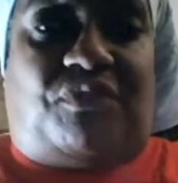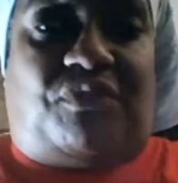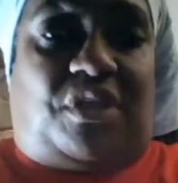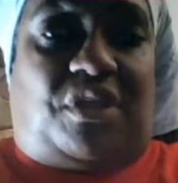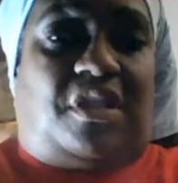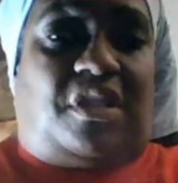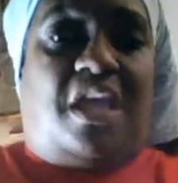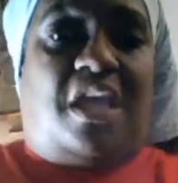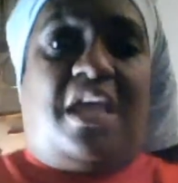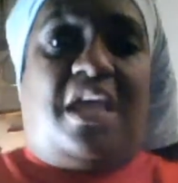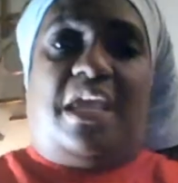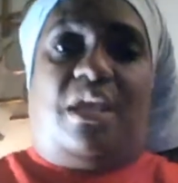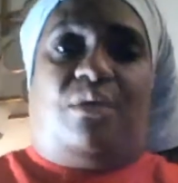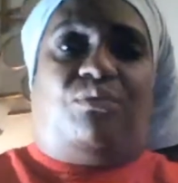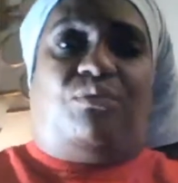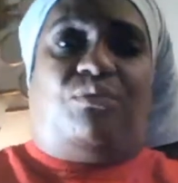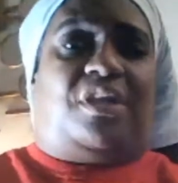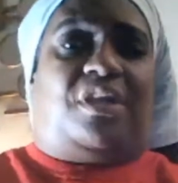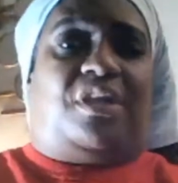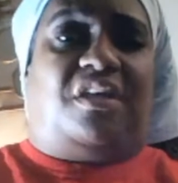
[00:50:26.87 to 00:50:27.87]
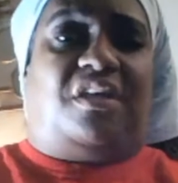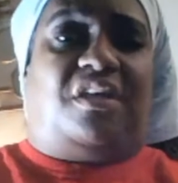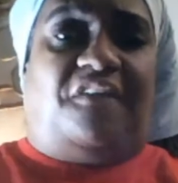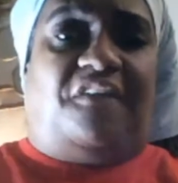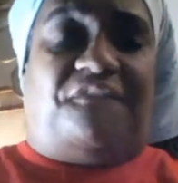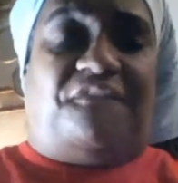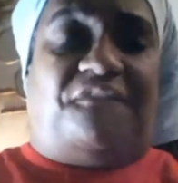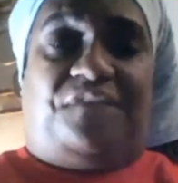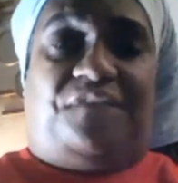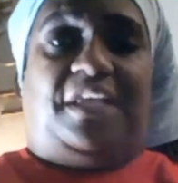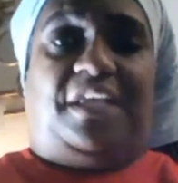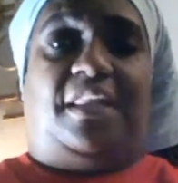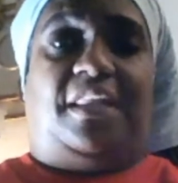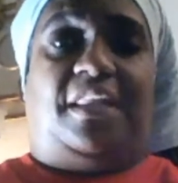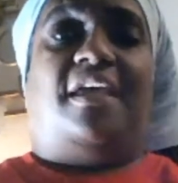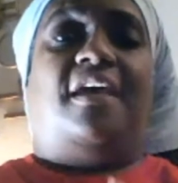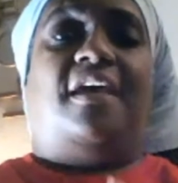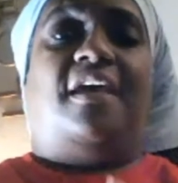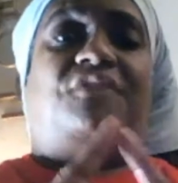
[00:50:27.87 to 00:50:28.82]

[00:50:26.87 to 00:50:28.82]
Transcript: Then it wasn't a good feeling